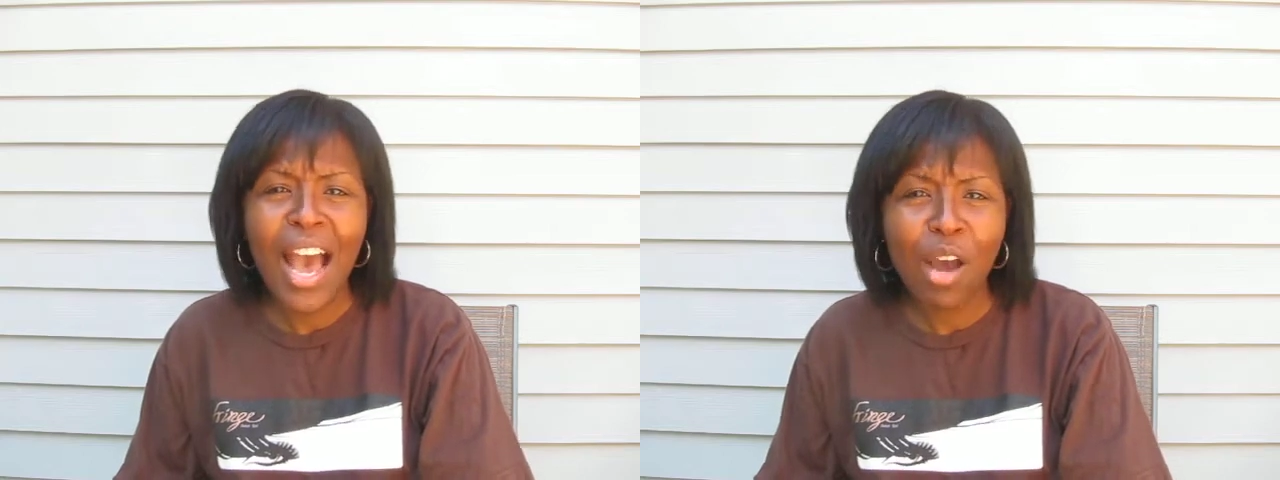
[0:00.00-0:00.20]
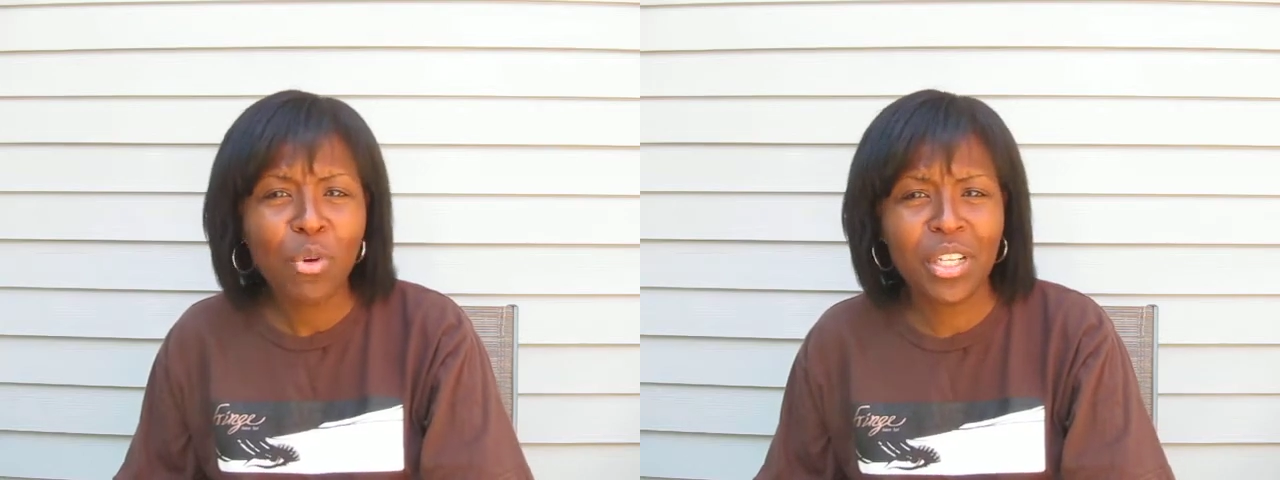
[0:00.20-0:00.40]

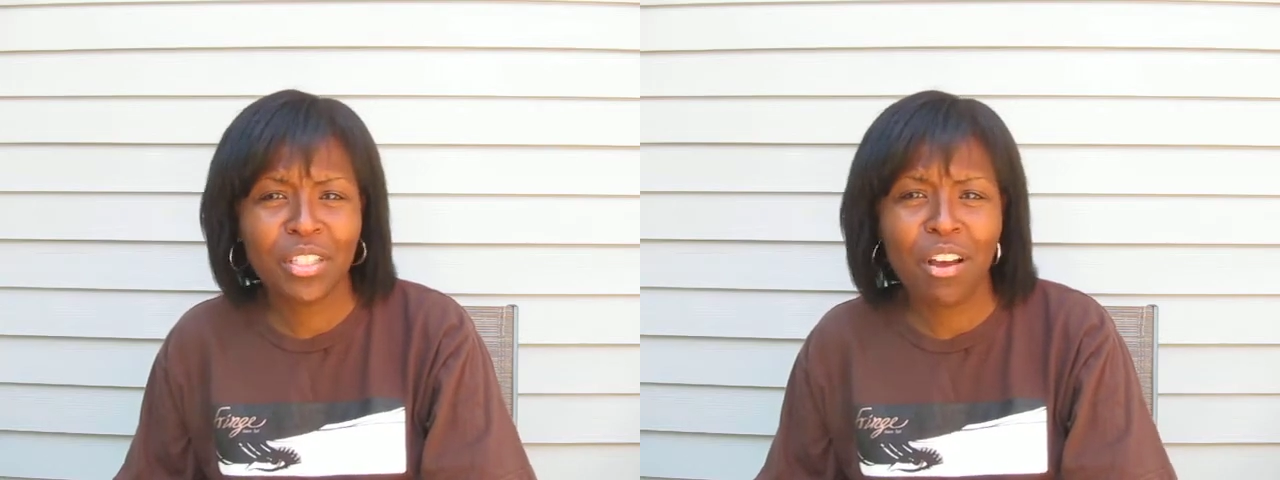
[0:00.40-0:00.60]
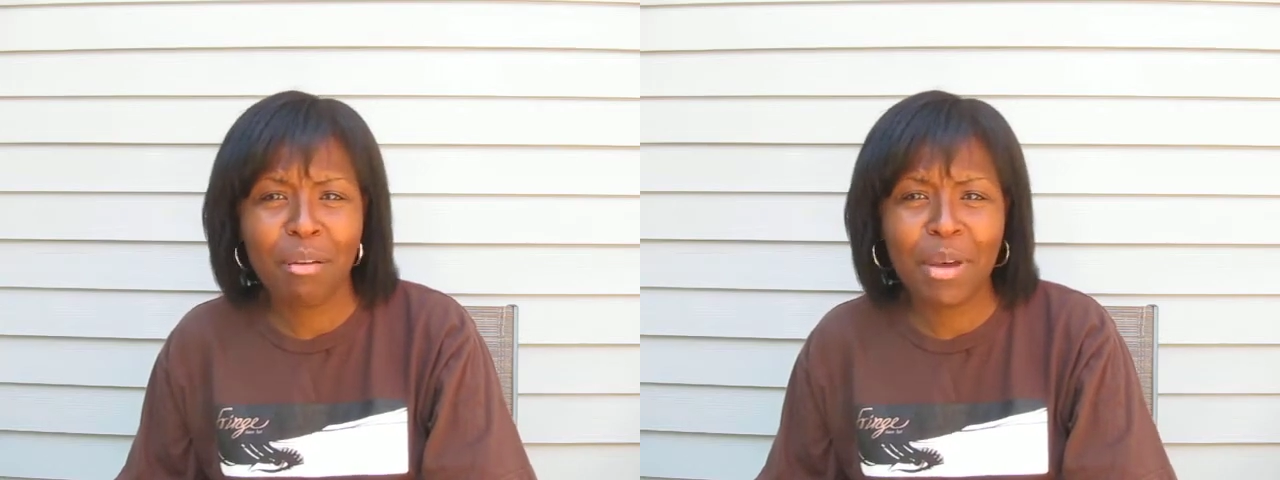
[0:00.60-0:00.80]
I want to
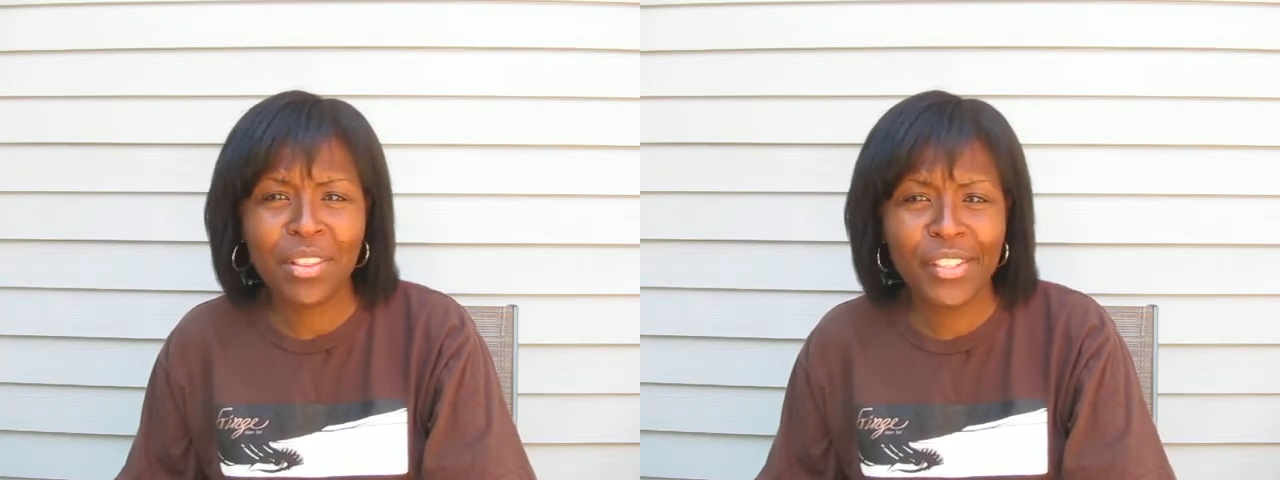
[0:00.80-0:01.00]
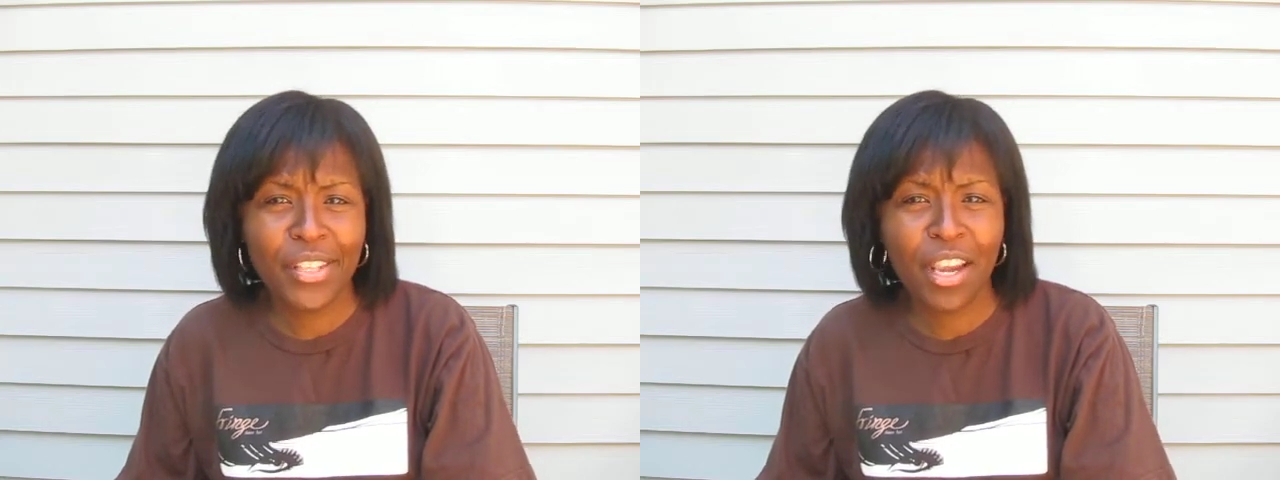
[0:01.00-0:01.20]
talk
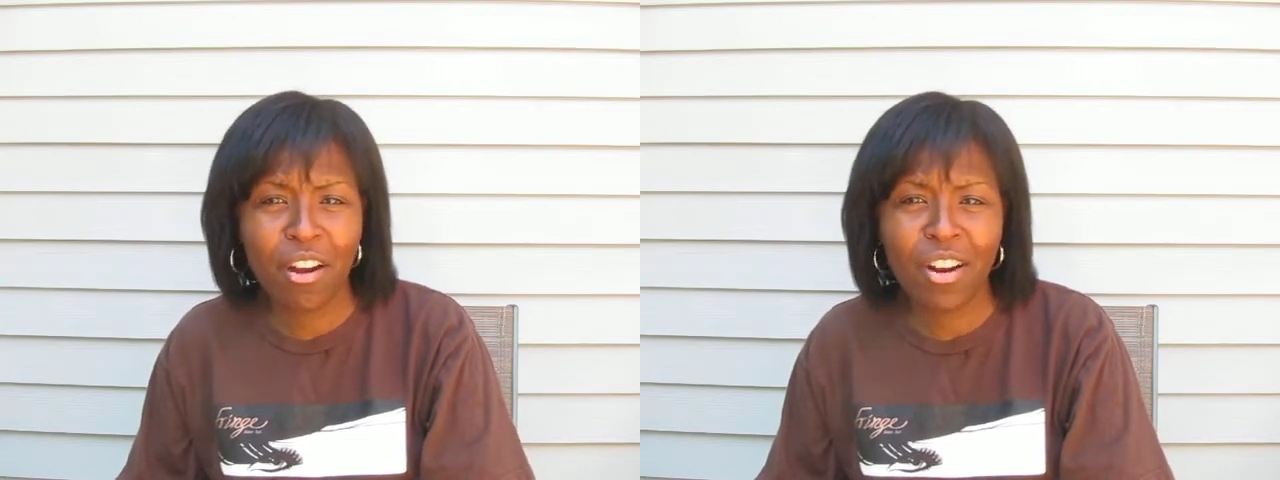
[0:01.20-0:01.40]
about this hair